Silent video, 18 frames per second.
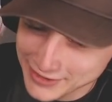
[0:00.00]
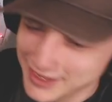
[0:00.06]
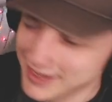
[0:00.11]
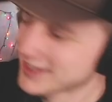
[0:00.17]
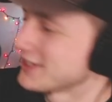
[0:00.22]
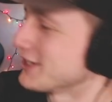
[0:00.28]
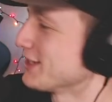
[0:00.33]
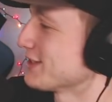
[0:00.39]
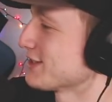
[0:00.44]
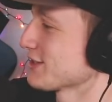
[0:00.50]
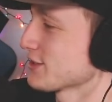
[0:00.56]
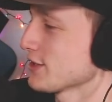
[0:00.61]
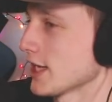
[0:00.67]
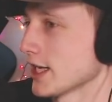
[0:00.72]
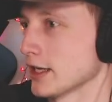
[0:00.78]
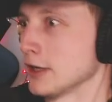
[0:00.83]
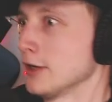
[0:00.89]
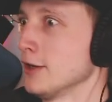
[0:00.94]
And he's just
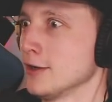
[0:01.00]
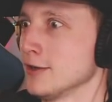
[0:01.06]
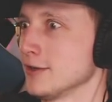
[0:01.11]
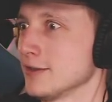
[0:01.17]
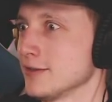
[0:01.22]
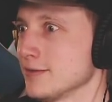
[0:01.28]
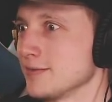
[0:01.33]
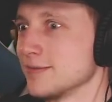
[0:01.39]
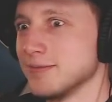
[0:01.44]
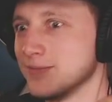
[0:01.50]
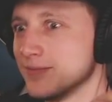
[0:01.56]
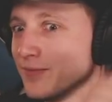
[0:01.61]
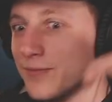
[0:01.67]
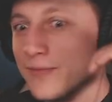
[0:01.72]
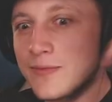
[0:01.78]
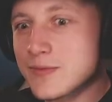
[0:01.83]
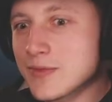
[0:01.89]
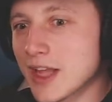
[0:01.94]
like, let's go!
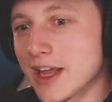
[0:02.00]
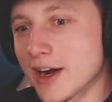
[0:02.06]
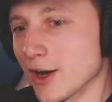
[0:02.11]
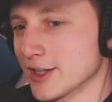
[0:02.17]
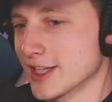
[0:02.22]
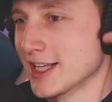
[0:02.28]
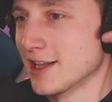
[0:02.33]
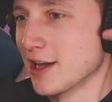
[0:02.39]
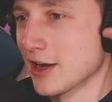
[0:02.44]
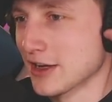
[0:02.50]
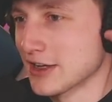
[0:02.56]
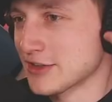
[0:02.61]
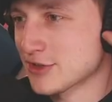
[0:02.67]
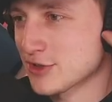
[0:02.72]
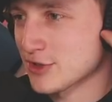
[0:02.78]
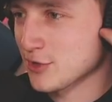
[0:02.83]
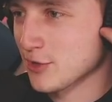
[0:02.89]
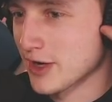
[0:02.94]
And all day long, he's
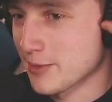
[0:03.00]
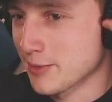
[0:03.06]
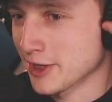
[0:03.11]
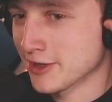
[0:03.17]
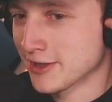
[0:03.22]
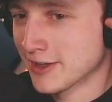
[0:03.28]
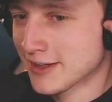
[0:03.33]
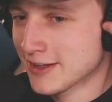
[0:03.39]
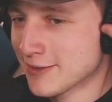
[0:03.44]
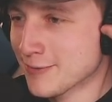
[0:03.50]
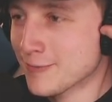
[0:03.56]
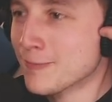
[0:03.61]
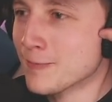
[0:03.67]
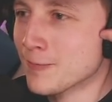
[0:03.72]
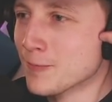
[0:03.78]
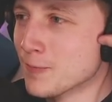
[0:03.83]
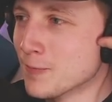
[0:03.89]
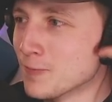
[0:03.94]
just screaming. Let's go!
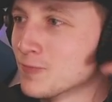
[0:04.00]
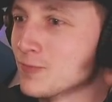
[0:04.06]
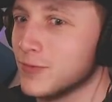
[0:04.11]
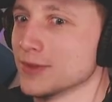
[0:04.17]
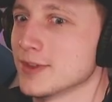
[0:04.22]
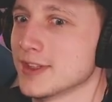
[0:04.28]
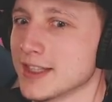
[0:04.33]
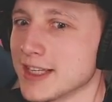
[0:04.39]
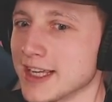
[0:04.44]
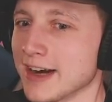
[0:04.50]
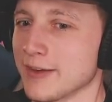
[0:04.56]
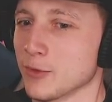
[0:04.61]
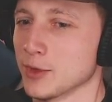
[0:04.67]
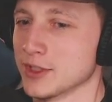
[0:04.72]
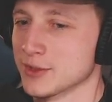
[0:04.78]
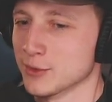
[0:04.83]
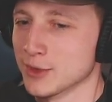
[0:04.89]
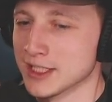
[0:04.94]
And
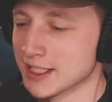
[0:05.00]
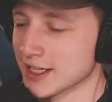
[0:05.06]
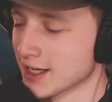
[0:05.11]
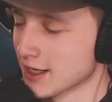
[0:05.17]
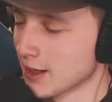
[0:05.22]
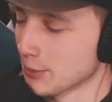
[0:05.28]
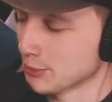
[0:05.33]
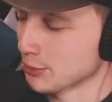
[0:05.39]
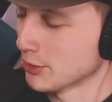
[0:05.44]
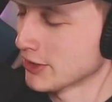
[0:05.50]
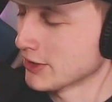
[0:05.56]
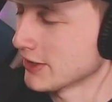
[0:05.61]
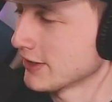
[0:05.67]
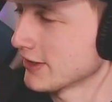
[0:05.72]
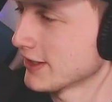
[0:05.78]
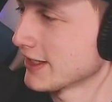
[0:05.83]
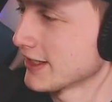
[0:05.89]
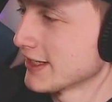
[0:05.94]
everyone's really uncomfortable. And
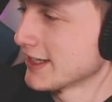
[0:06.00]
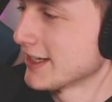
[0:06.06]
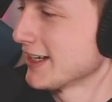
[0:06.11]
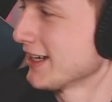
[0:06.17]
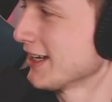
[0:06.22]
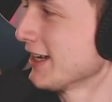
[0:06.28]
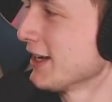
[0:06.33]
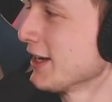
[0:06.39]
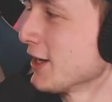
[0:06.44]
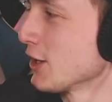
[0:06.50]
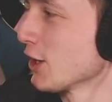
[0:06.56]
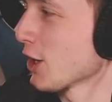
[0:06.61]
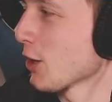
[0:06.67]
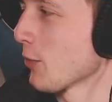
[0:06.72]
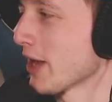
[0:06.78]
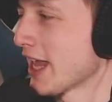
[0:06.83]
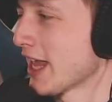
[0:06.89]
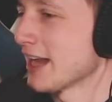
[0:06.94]
let's go!
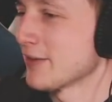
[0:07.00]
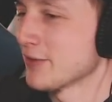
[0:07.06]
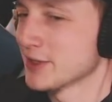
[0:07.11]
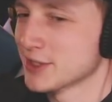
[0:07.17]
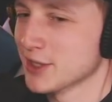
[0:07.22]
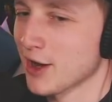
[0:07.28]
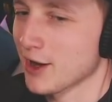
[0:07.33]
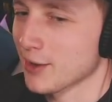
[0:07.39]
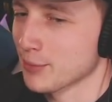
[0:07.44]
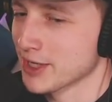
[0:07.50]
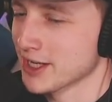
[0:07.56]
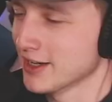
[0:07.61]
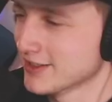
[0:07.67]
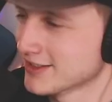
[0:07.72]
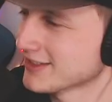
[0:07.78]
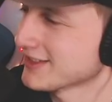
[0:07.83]
We can't even talk because...